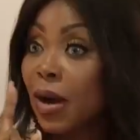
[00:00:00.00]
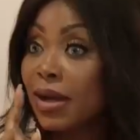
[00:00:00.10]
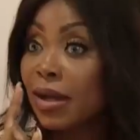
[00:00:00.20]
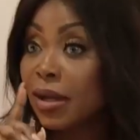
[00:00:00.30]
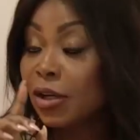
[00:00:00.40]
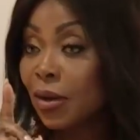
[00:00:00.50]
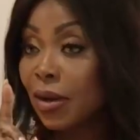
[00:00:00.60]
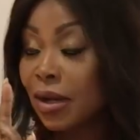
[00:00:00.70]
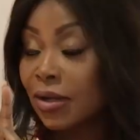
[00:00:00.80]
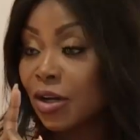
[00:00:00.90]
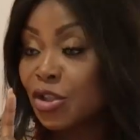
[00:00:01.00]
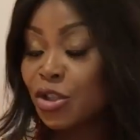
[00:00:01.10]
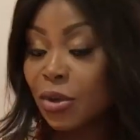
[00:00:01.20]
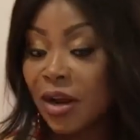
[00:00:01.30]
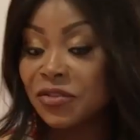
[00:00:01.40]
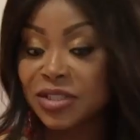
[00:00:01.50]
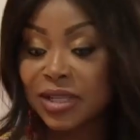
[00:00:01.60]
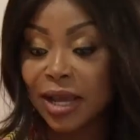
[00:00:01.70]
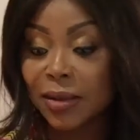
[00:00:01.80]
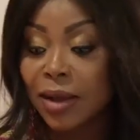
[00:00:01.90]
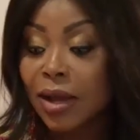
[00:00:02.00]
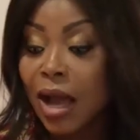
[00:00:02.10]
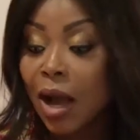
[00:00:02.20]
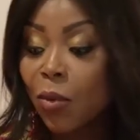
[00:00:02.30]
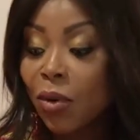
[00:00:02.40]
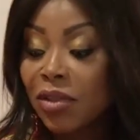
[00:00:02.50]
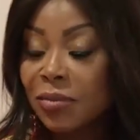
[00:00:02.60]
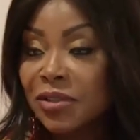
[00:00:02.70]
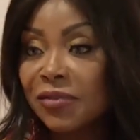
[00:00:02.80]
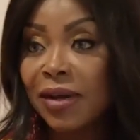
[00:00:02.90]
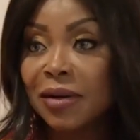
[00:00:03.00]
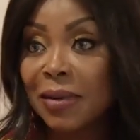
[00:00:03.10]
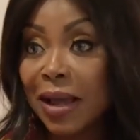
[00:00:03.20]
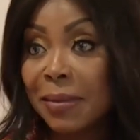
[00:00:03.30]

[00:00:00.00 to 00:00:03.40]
I cut you short, I have to say, I want them to find a black